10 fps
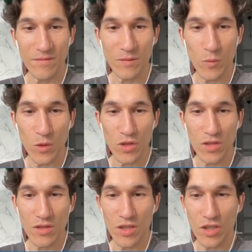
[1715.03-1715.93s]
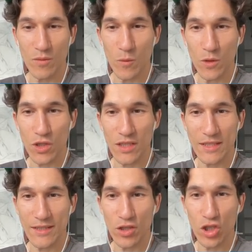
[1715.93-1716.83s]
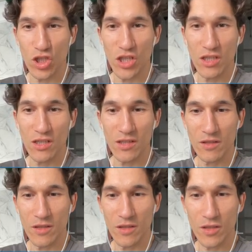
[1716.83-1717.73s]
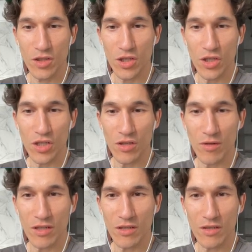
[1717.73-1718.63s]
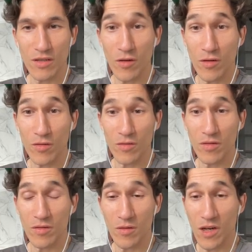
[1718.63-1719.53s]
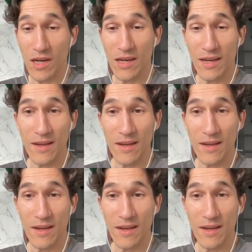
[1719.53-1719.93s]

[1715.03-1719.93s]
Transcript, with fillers: What's what's GG? I think it's GG, right? Oh no, okay.